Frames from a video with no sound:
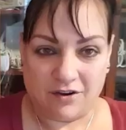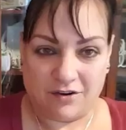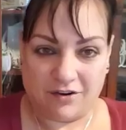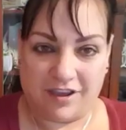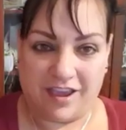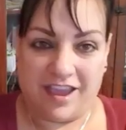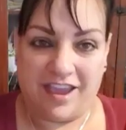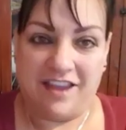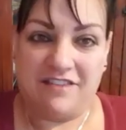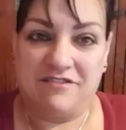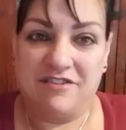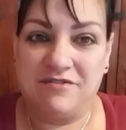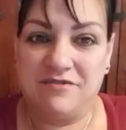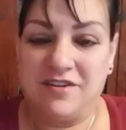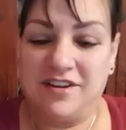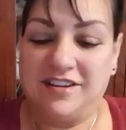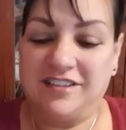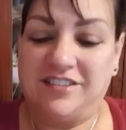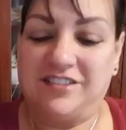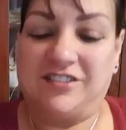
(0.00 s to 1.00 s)
Okay
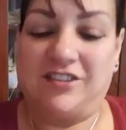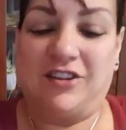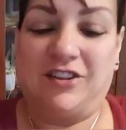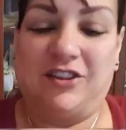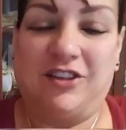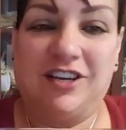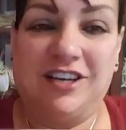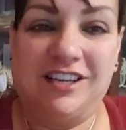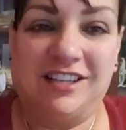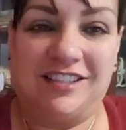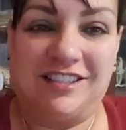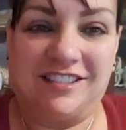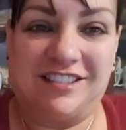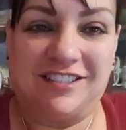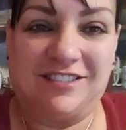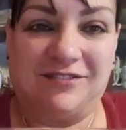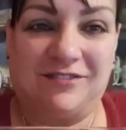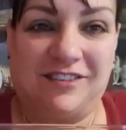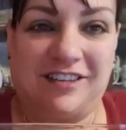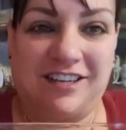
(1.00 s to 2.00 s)
everyone, so look, this
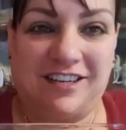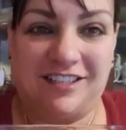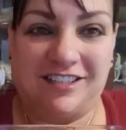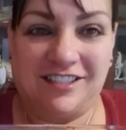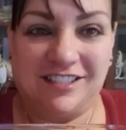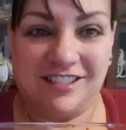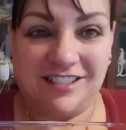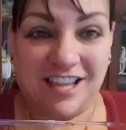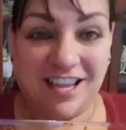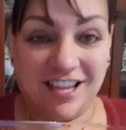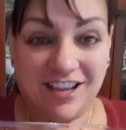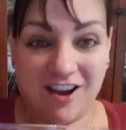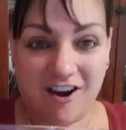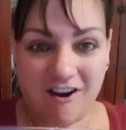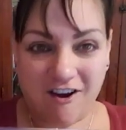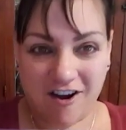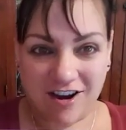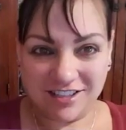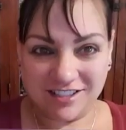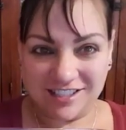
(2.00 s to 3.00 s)
is what it looks
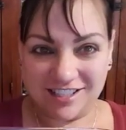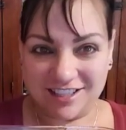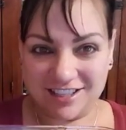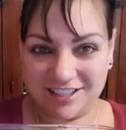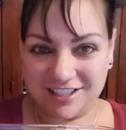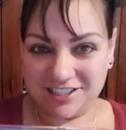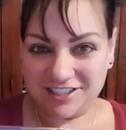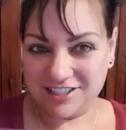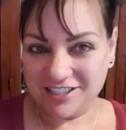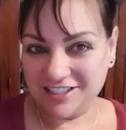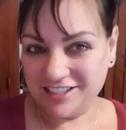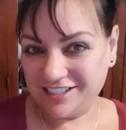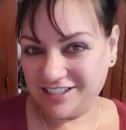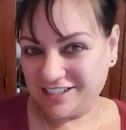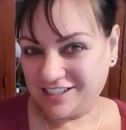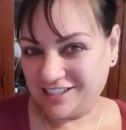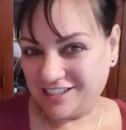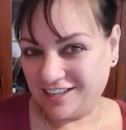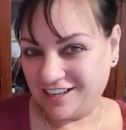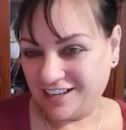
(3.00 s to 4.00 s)
like, all
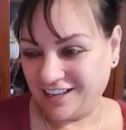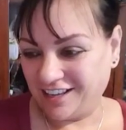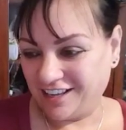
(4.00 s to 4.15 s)
delicious.